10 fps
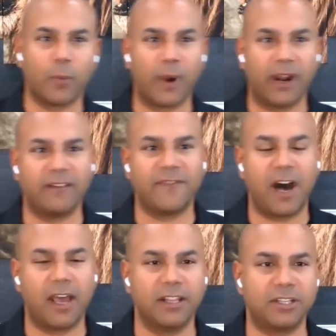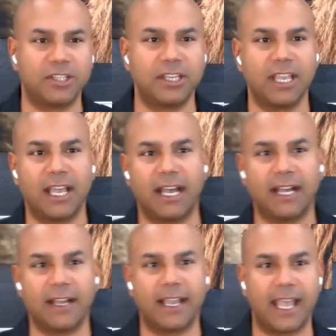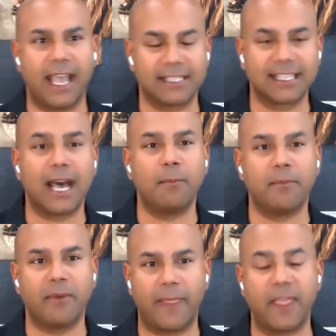where Vonage has come